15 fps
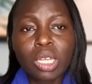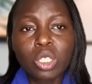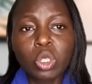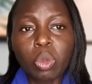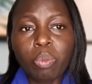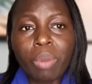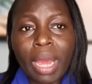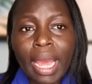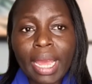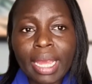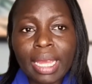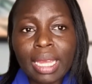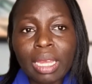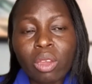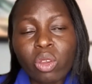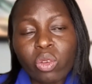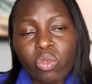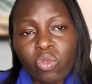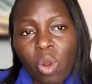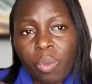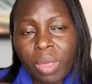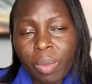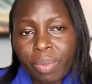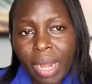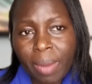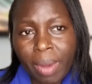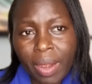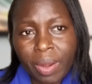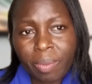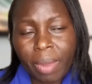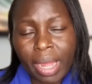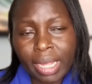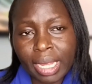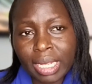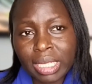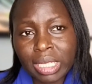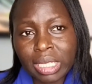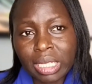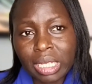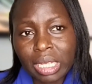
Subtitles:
to buy from the primary market